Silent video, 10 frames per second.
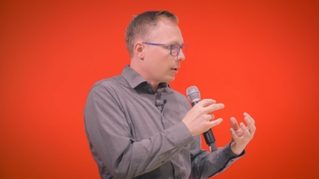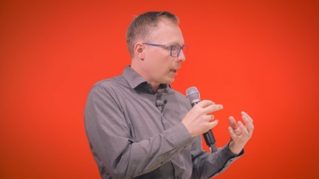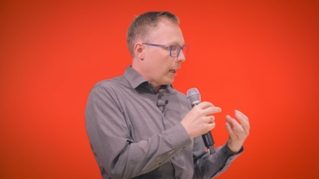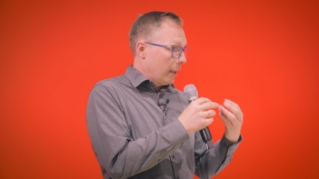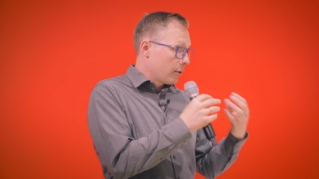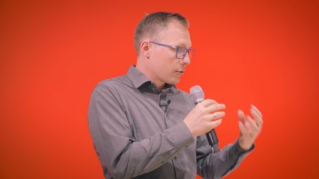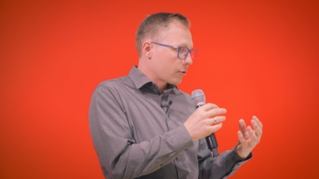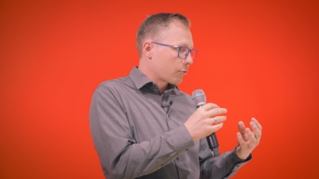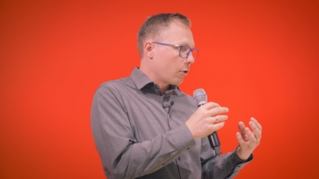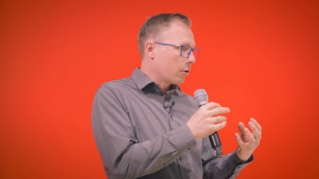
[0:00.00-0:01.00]
uh, and a
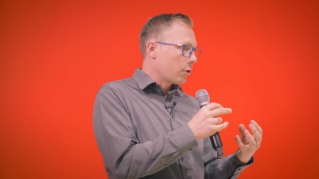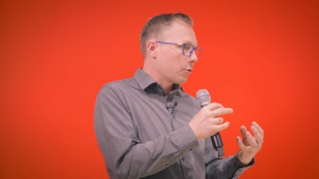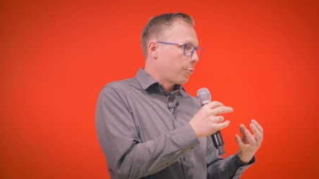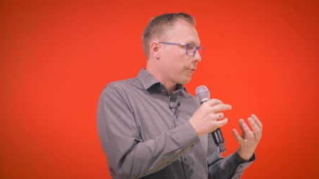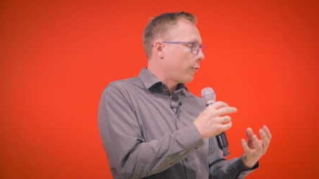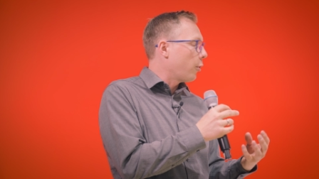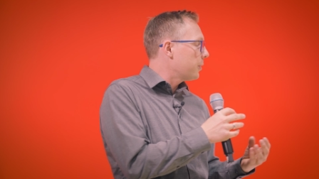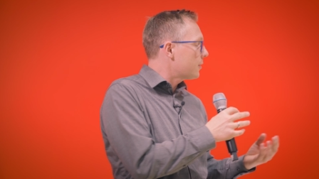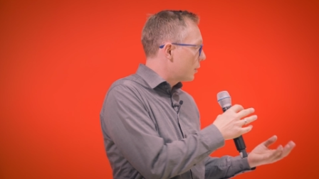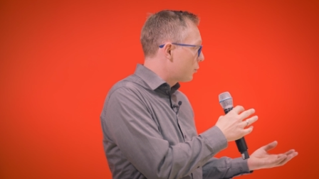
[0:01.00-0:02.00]
stronger
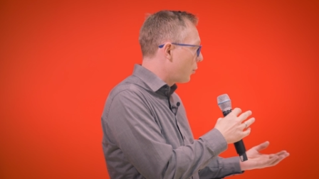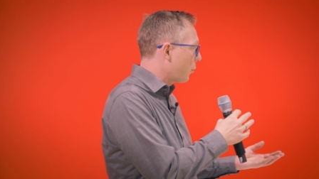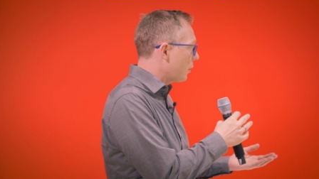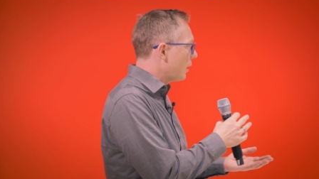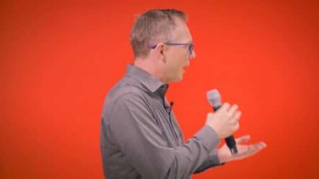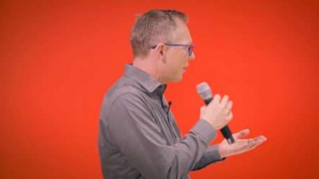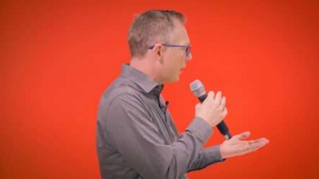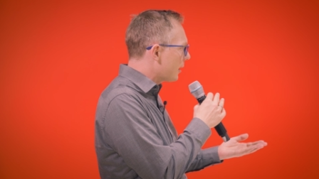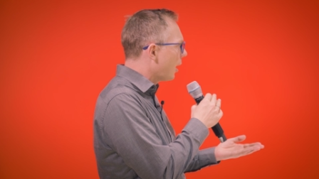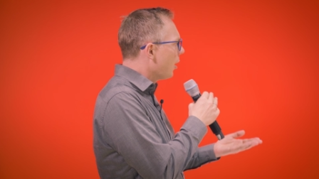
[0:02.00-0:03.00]
performance in total. I
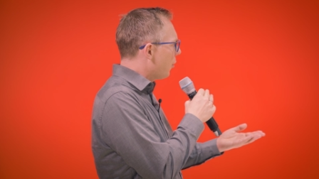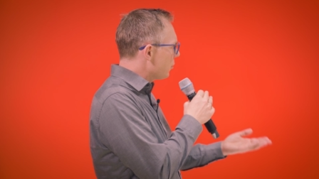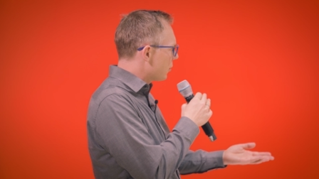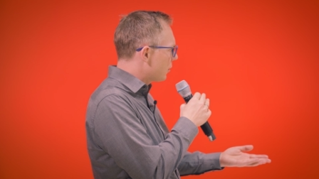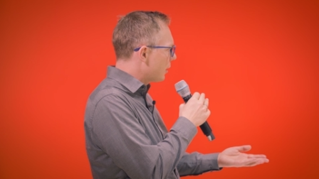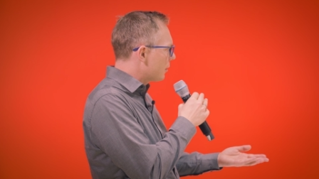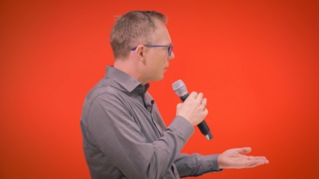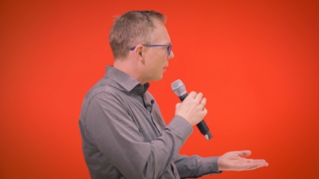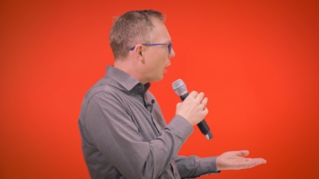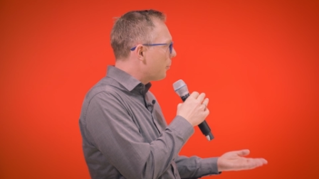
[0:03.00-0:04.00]
think also the,
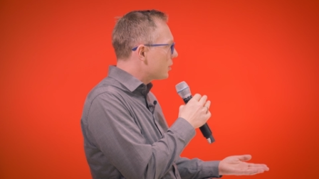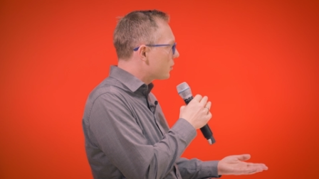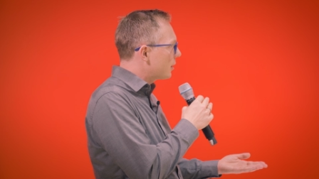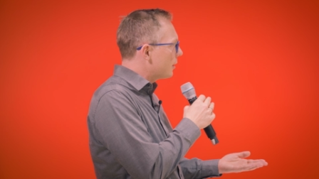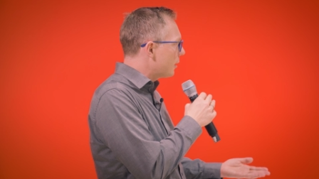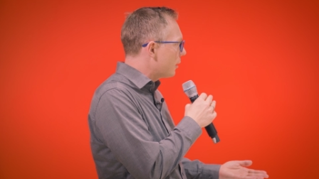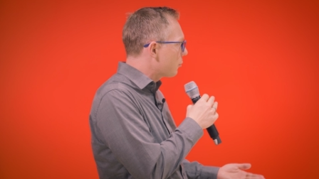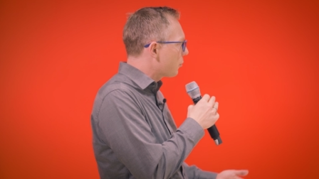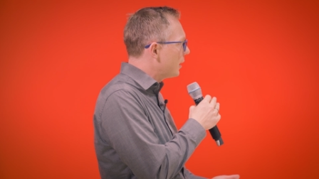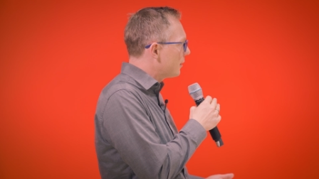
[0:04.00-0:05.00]
the, how much did it
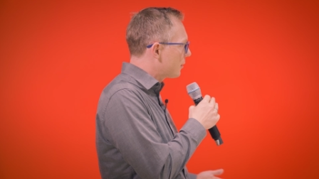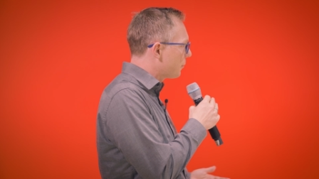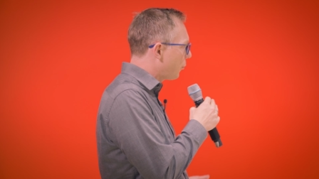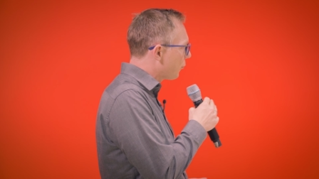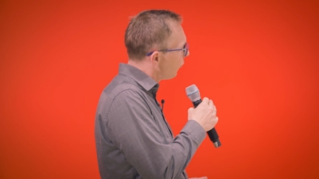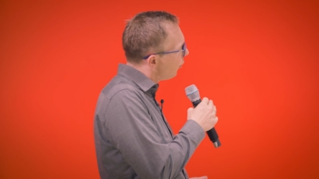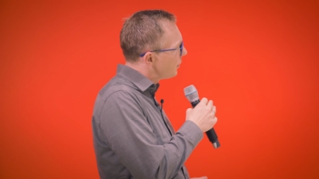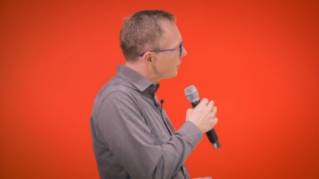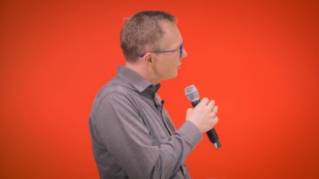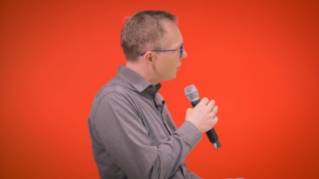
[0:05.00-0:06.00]
increase the
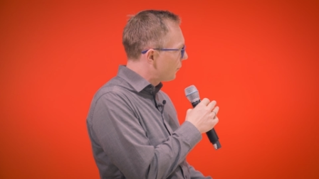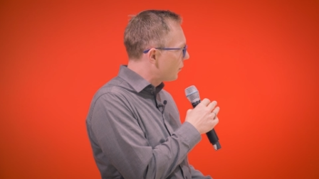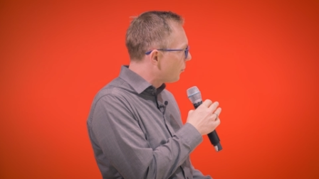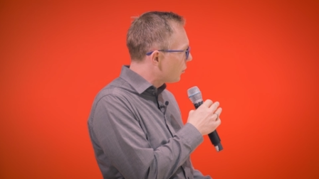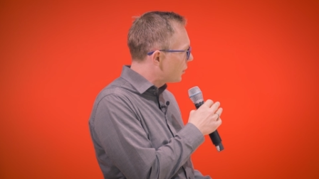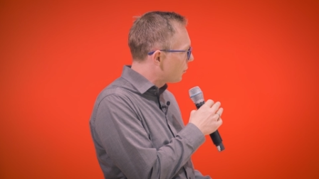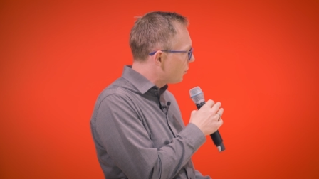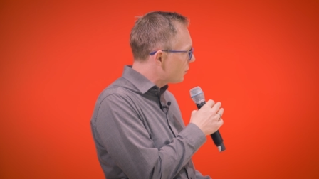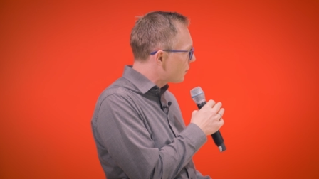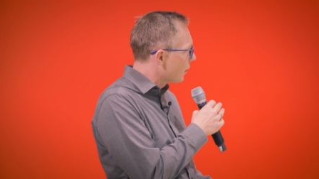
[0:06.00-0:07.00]
performance of the
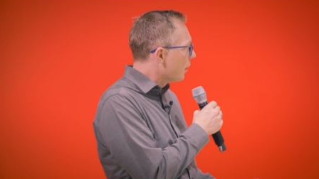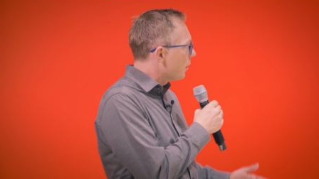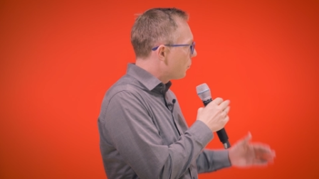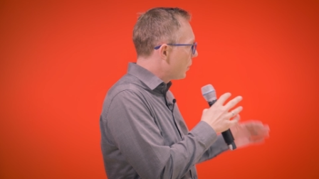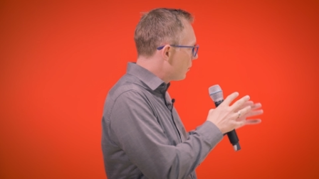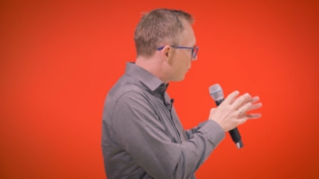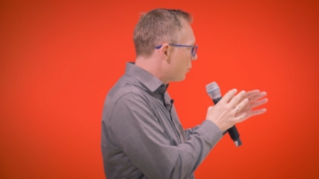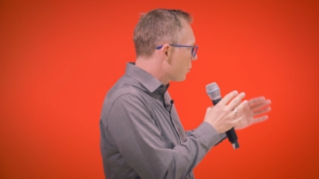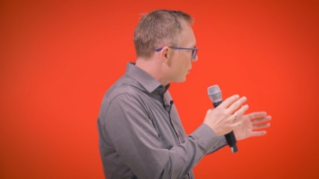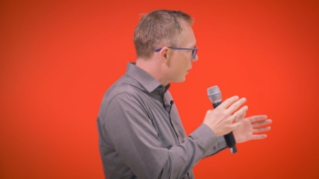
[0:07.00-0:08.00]
modules when
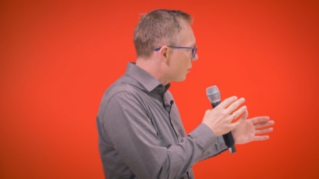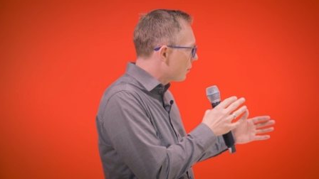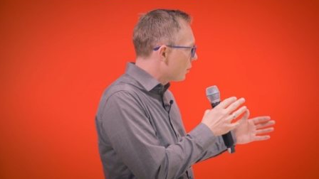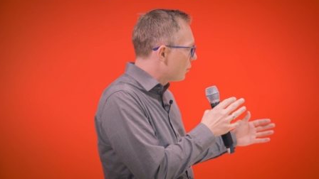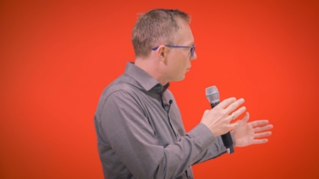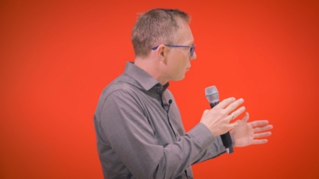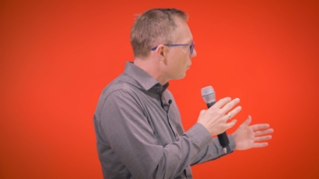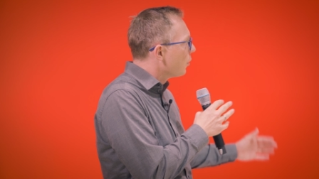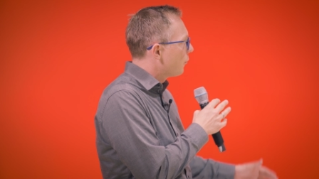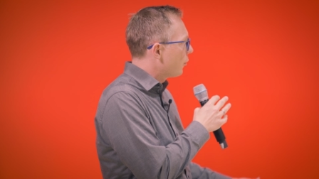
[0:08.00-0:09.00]
using the
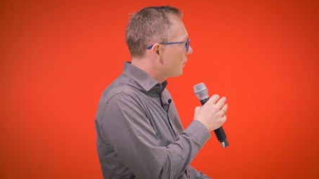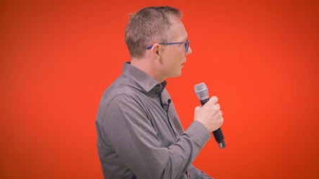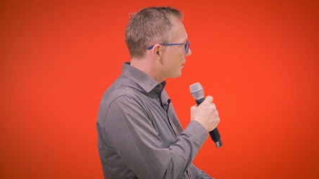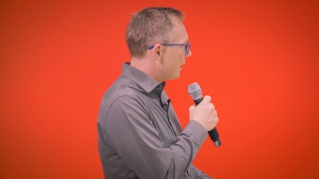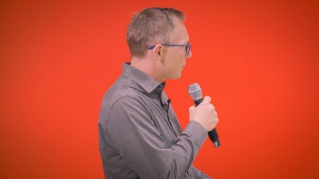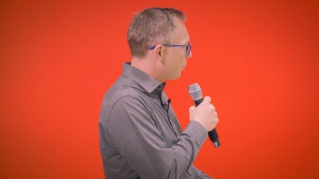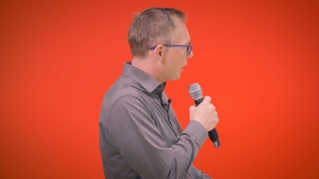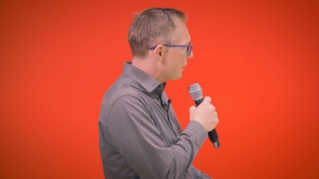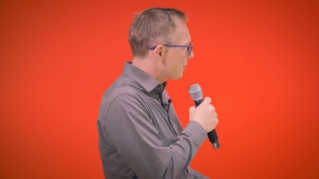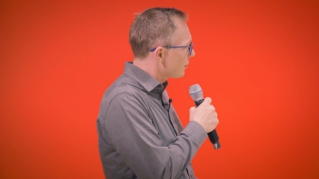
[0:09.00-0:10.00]
new Vertex S
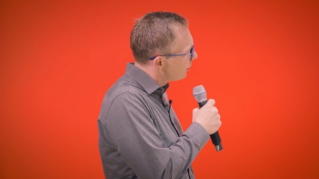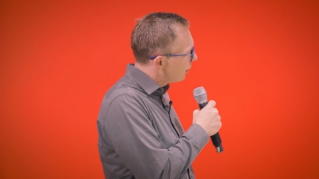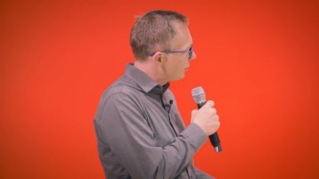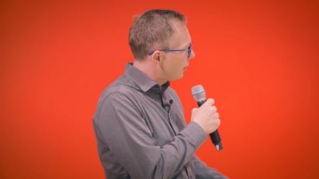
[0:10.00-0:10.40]
Plus in